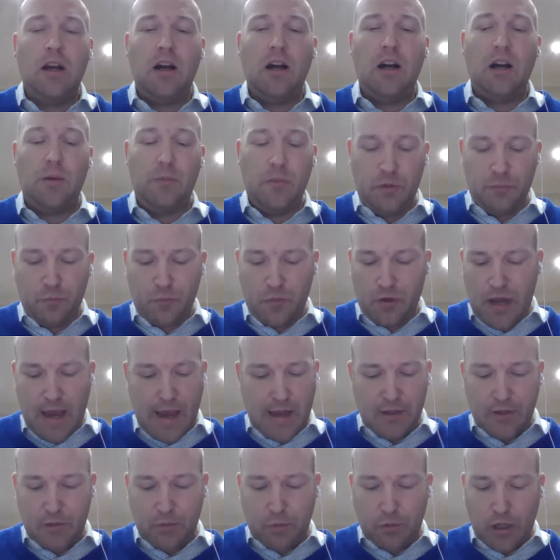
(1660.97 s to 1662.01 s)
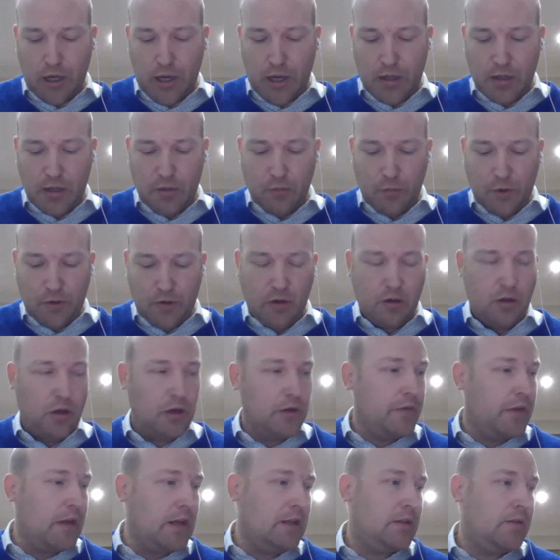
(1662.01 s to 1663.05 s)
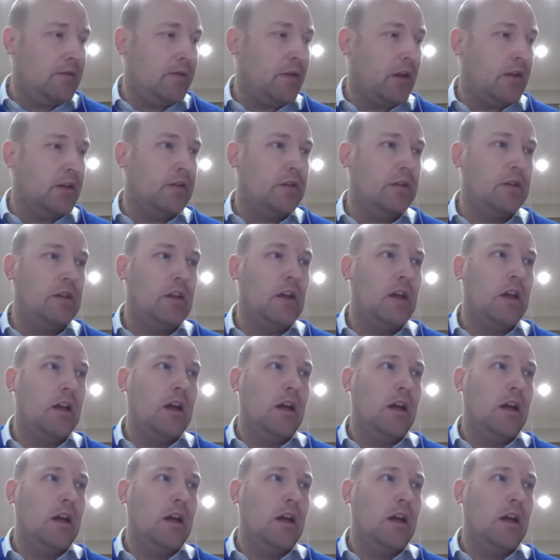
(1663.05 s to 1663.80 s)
and hence why with a lot of these funds,